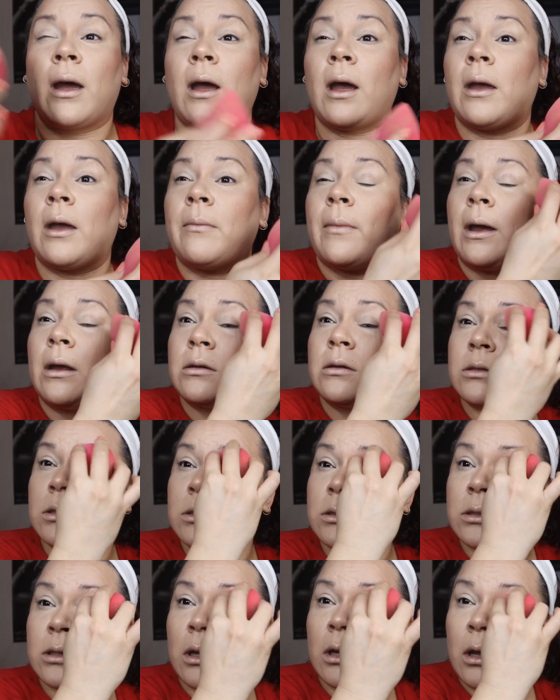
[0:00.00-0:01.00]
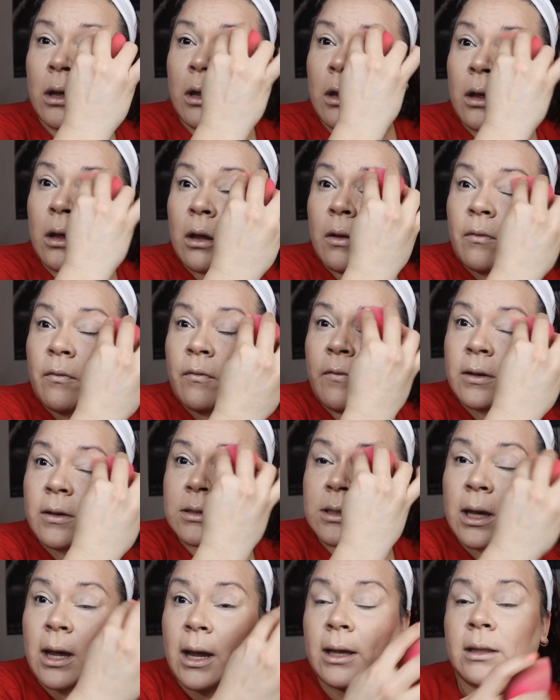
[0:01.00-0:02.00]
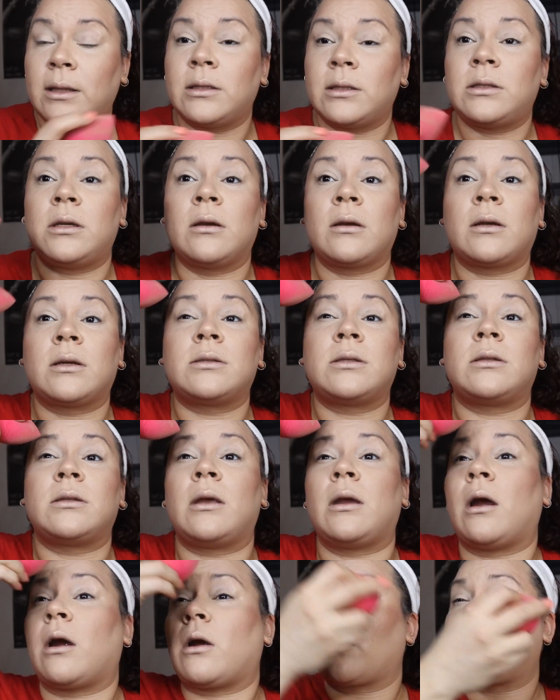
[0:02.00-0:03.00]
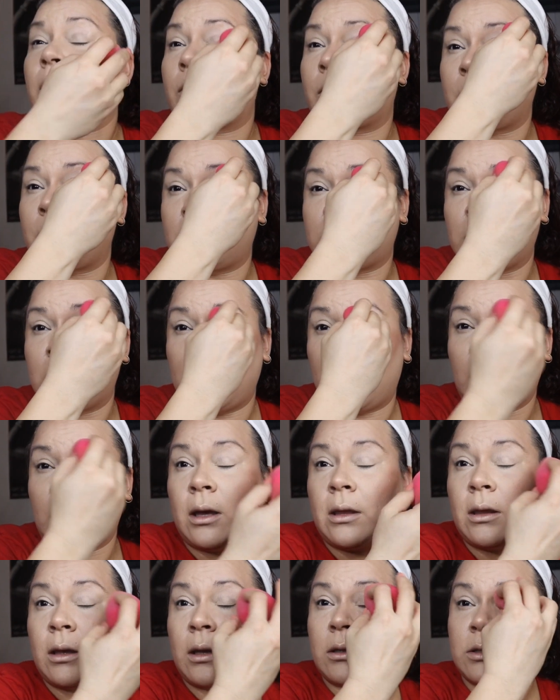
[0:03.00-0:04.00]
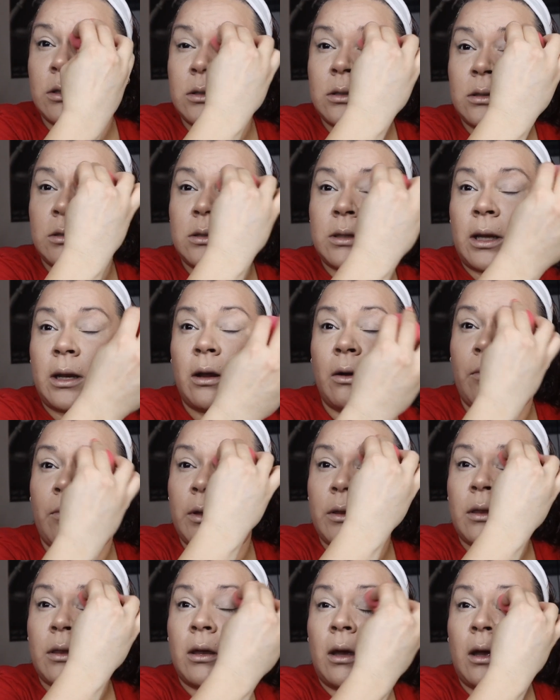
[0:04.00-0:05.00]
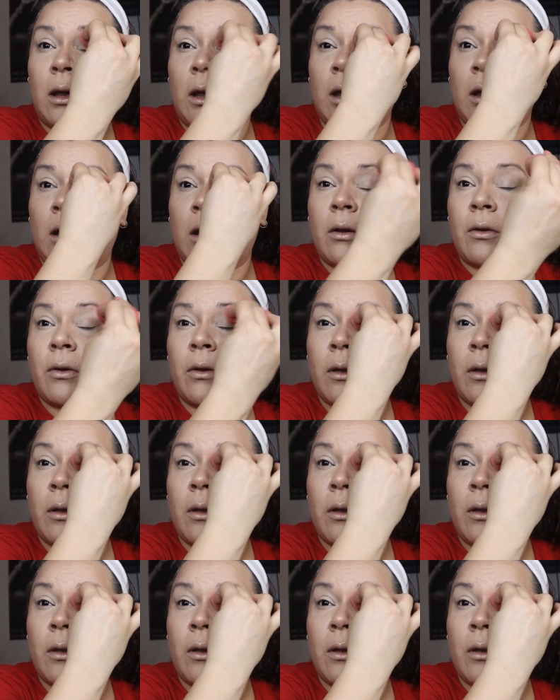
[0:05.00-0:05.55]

I might just fix the eyelids here because they creasing, and then just set it with a